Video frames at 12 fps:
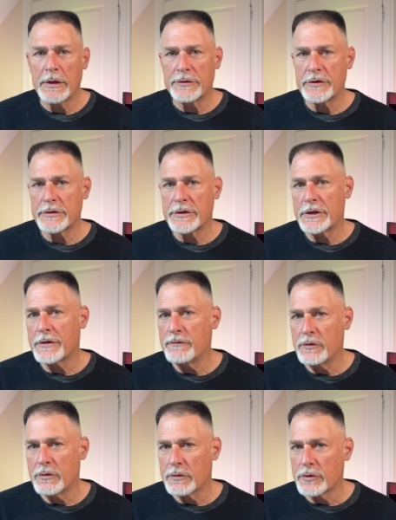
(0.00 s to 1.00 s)
just give
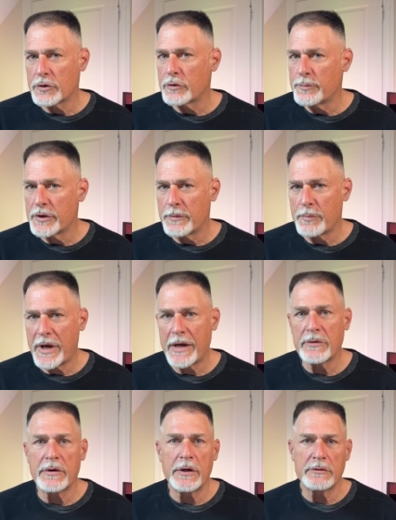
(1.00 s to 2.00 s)
you a little bit of
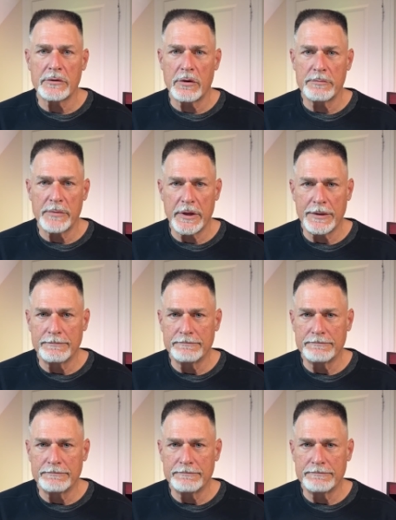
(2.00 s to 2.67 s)
background on me.